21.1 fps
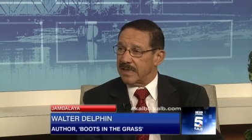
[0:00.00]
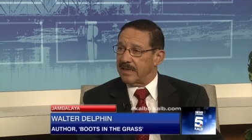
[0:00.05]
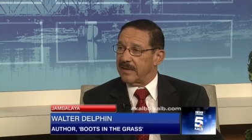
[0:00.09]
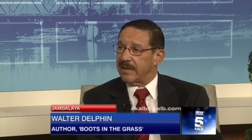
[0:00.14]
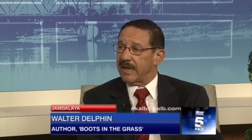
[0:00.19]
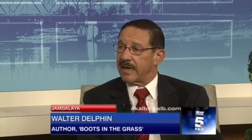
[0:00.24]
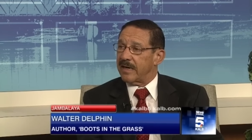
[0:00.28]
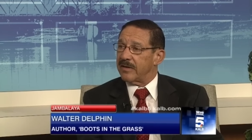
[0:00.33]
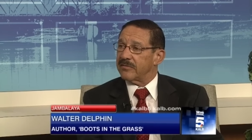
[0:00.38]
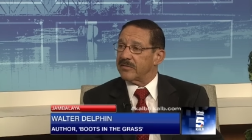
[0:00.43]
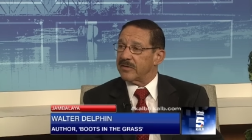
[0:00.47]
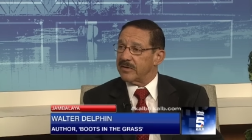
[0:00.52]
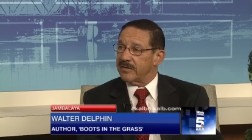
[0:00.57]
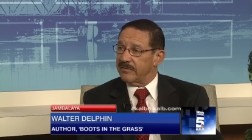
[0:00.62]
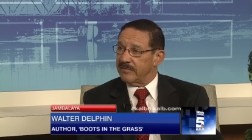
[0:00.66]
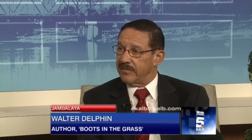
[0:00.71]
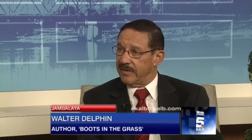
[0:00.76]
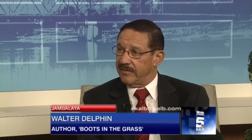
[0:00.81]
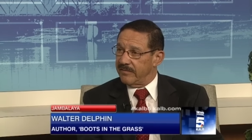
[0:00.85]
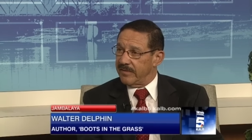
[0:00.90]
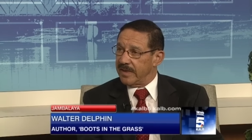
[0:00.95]
that I served
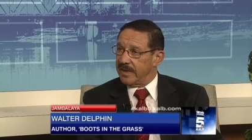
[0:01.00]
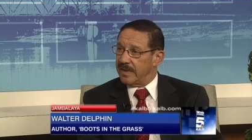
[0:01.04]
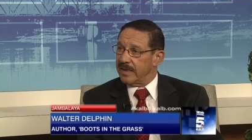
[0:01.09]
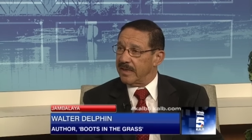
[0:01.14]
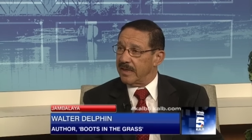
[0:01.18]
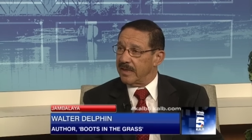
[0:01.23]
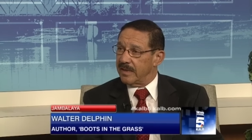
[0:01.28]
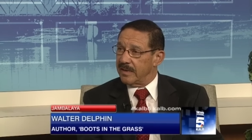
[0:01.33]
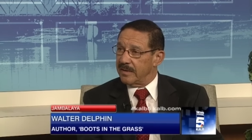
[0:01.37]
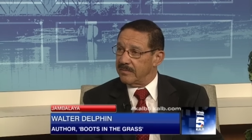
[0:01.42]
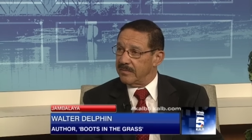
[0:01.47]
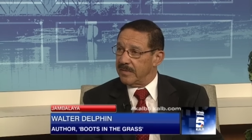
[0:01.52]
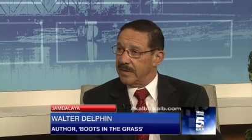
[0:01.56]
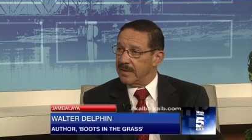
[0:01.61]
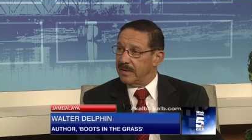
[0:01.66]
in Vietnam.